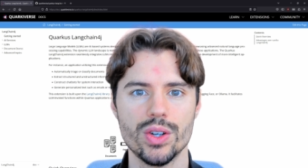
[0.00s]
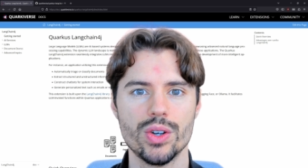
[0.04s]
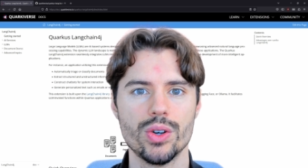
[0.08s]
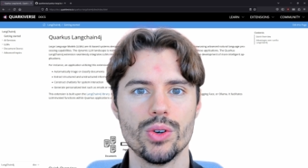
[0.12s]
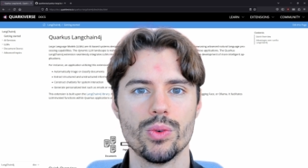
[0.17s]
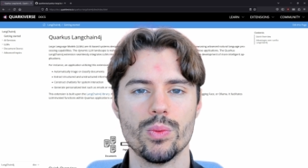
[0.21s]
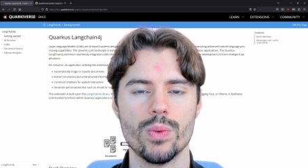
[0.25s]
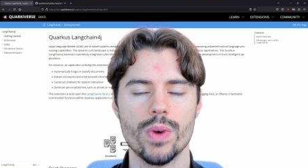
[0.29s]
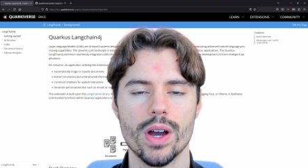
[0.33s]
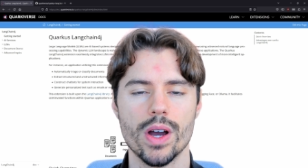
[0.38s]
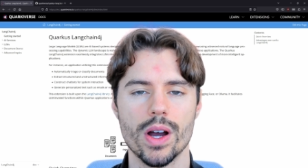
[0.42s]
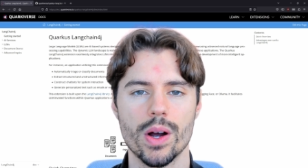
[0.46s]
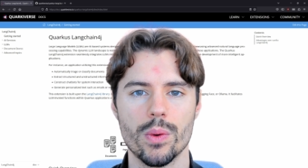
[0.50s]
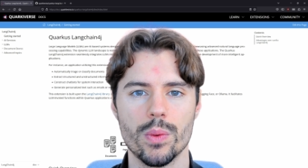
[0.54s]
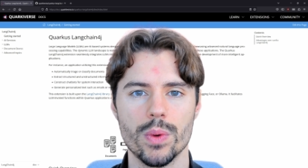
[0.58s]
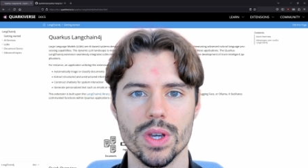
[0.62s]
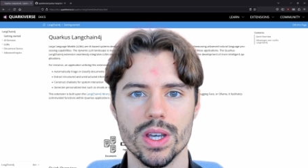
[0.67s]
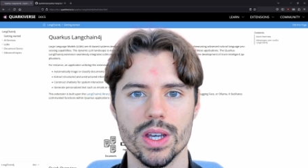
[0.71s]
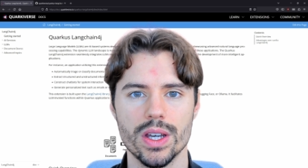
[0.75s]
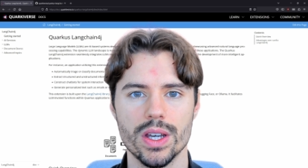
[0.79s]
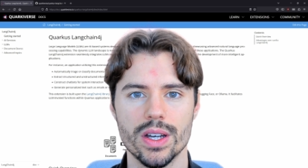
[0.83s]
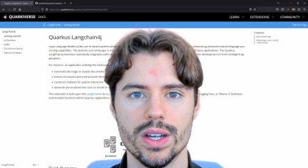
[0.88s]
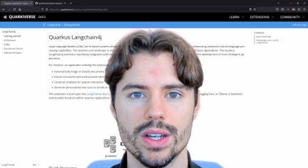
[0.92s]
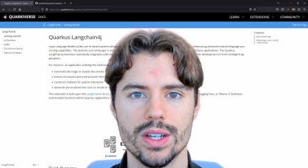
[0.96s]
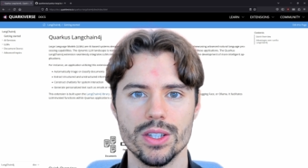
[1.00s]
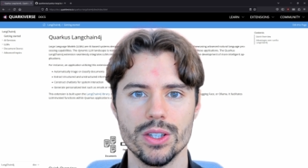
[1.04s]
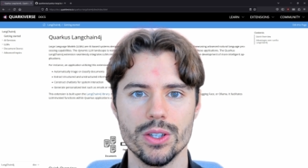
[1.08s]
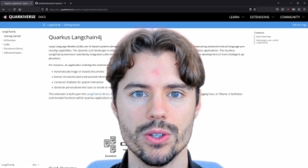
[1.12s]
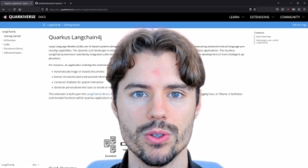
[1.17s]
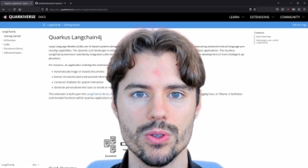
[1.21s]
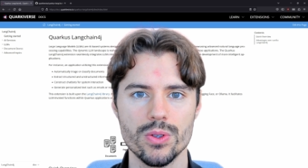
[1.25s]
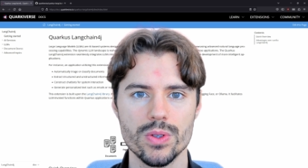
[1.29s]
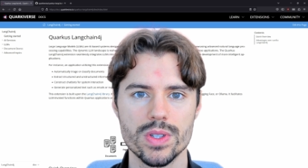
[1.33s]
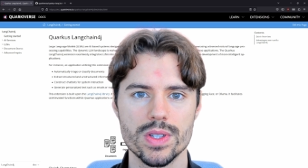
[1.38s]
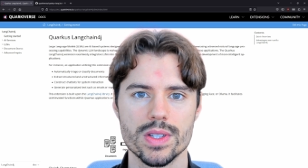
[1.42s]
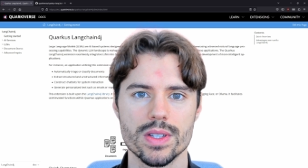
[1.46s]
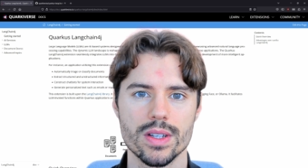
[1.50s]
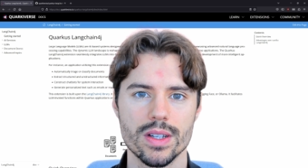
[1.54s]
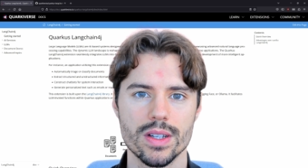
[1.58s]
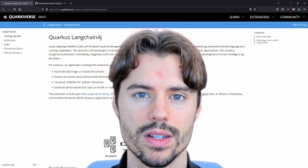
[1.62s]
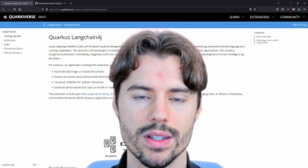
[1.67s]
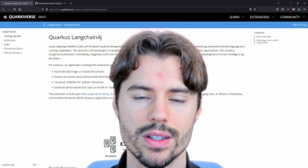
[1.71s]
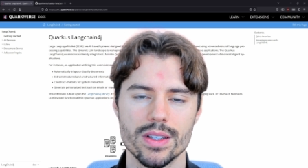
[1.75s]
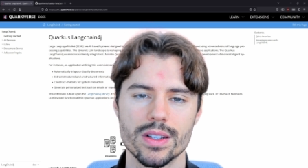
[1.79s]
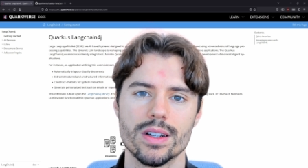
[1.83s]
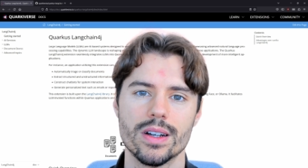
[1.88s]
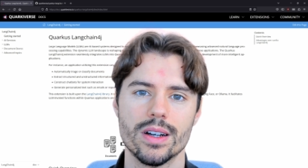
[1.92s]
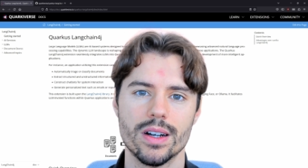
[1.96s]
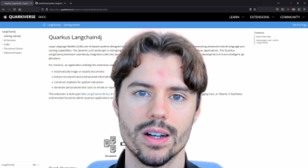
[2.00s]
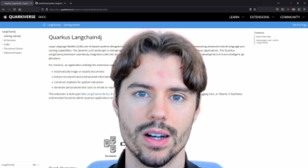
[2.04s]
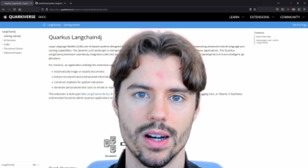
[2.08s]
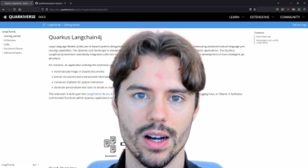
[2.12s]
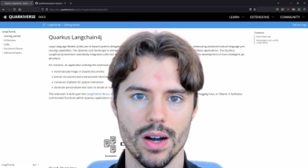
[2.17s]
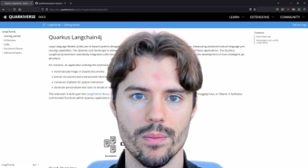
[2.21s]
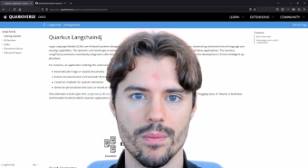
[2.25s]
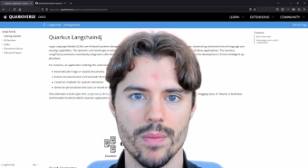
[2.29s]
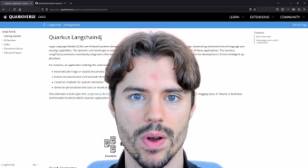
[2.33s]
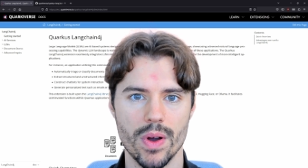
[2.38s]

where we use um,